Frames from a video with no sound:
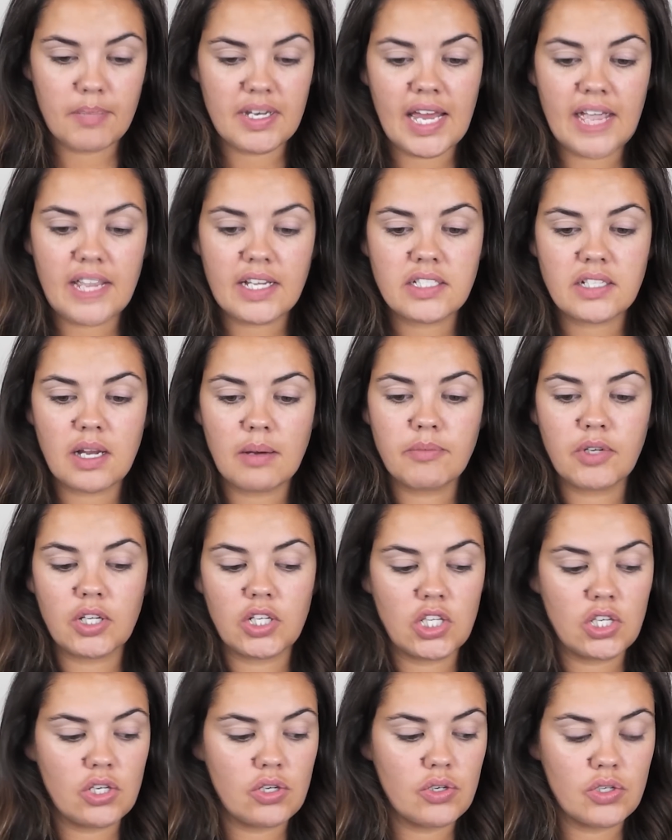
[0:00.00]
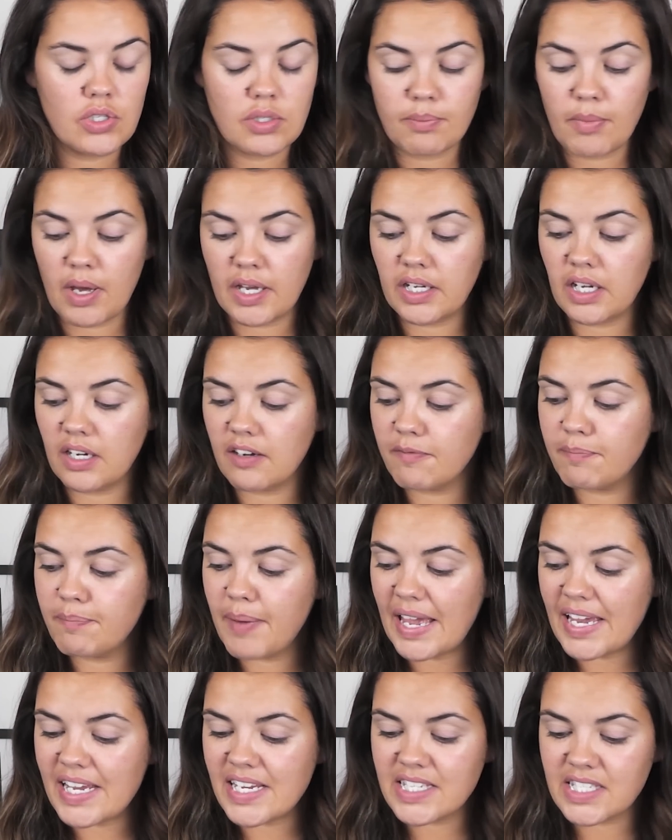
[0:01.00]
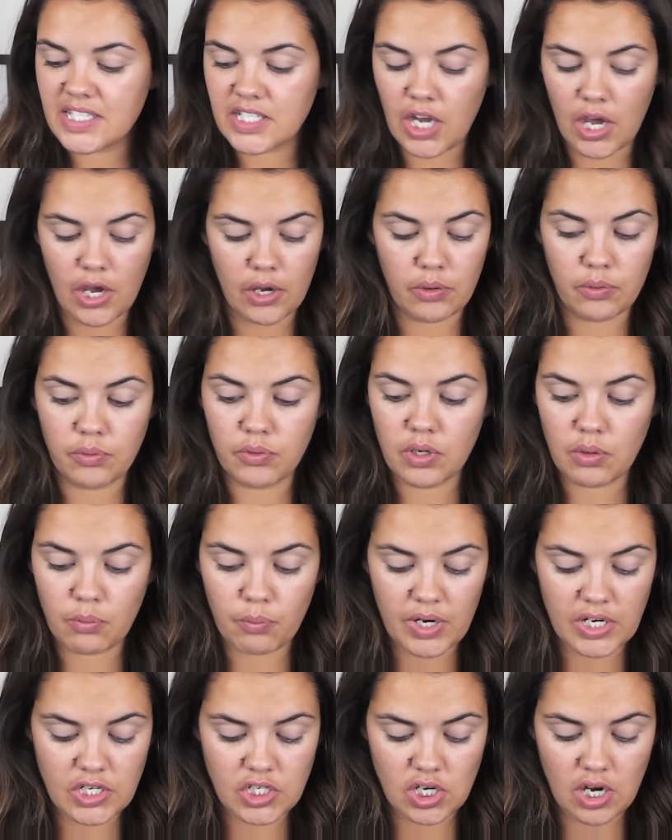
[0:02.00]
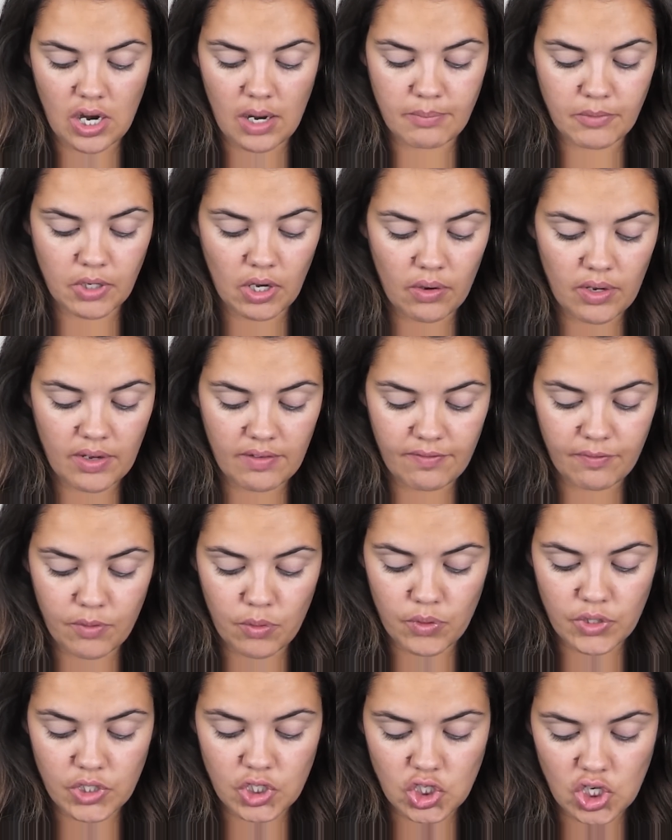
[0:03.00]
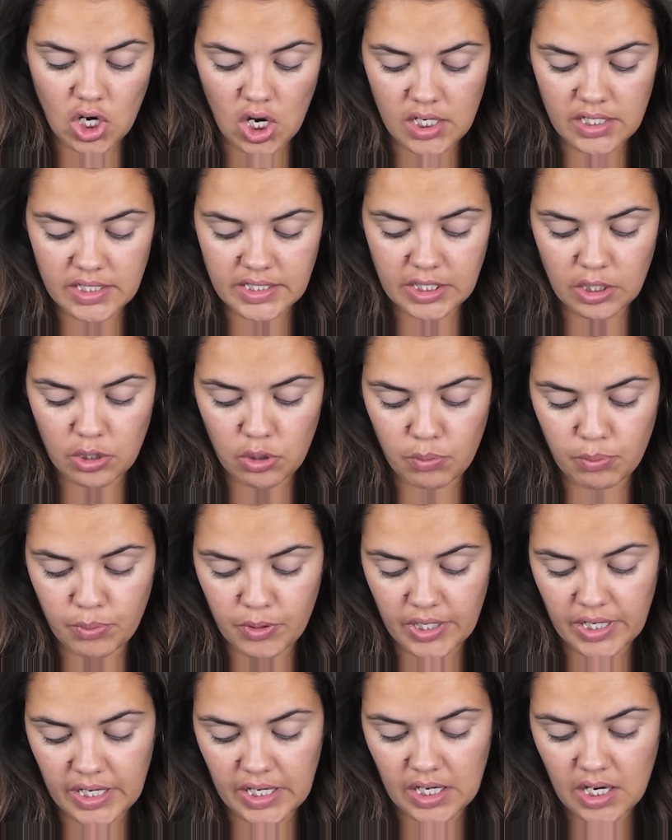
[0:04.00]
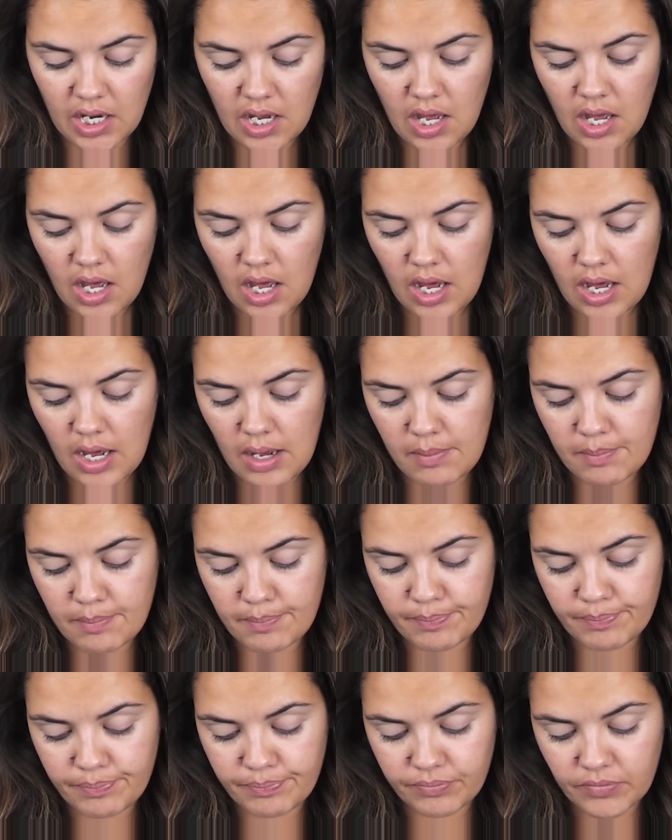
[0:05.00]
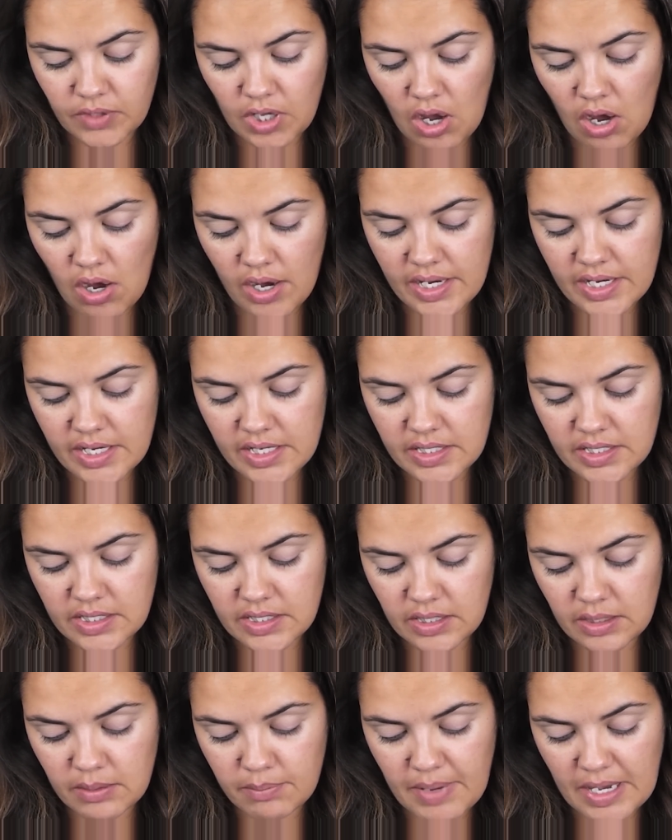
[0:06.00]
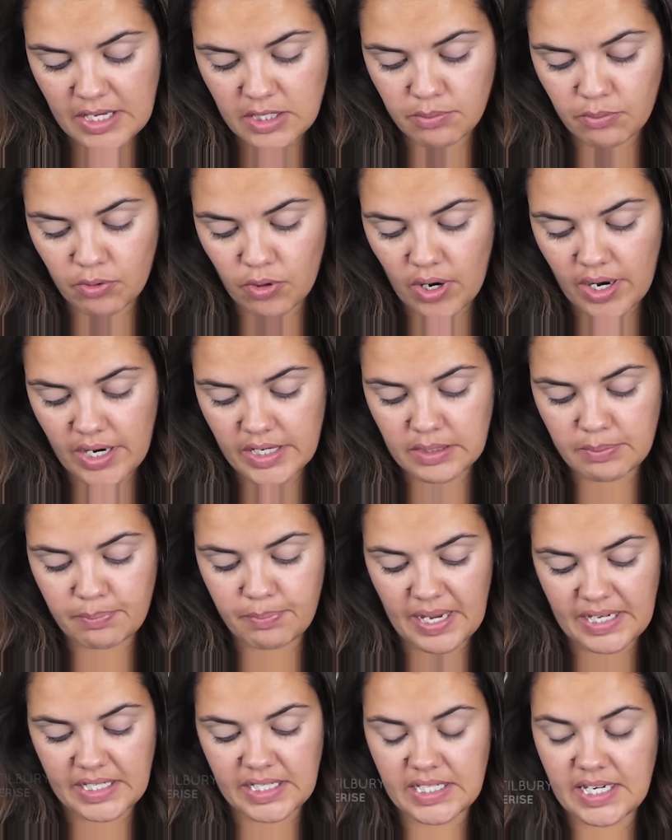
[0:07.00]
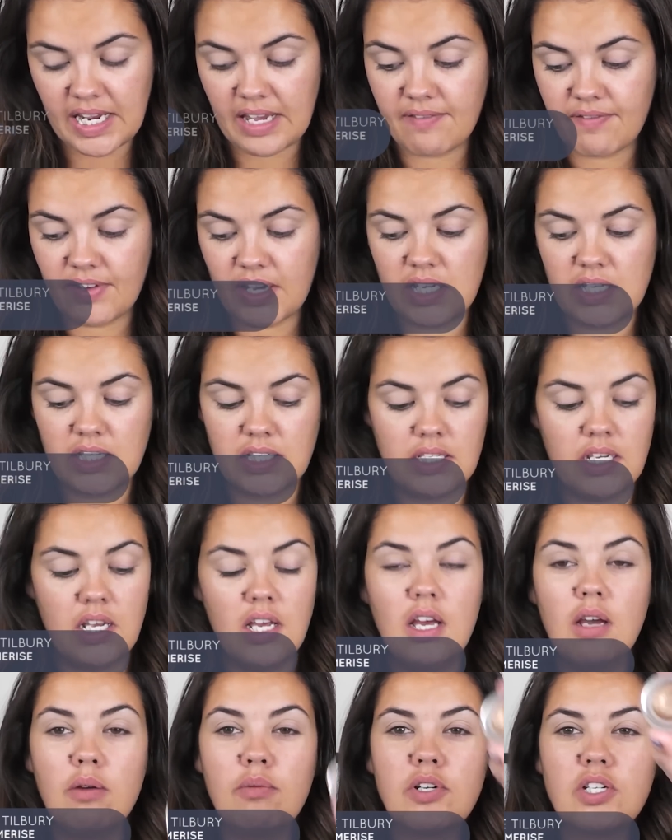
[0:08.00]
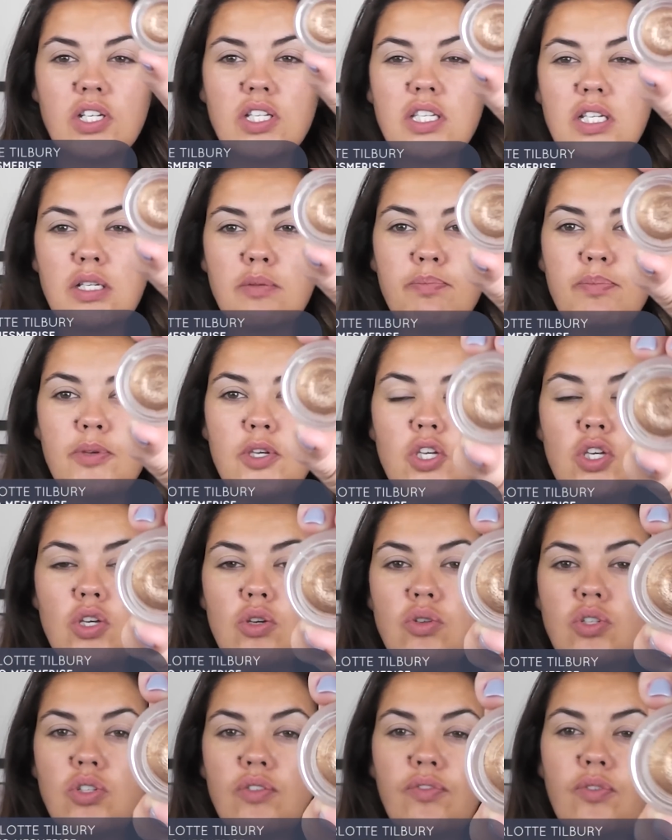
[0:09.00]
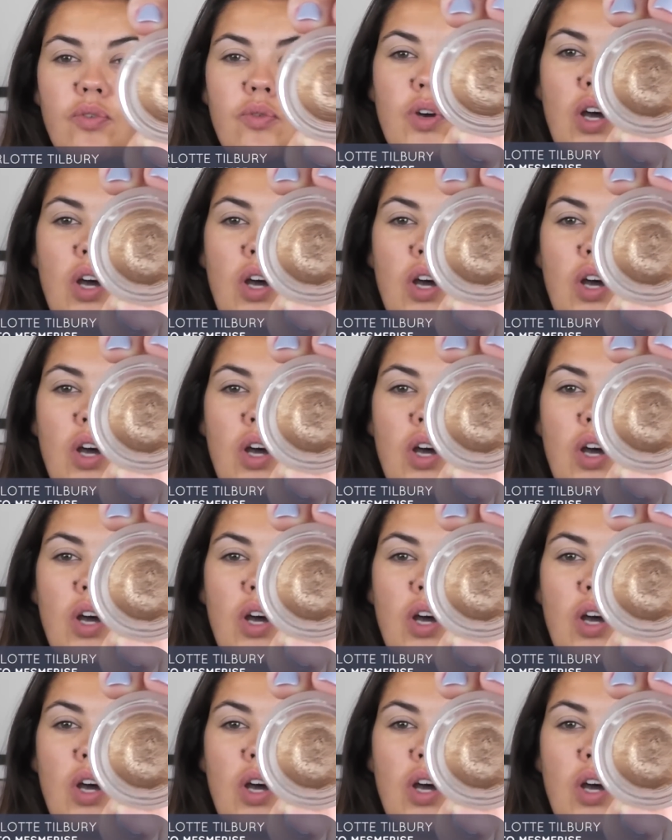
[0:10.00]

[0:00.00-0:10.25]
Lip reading: Next, I'm going to use my kind of base tone, which I'm going for the Charlotte Tilbury Eyes to Mesmerise Bette Davis, which is this beautiful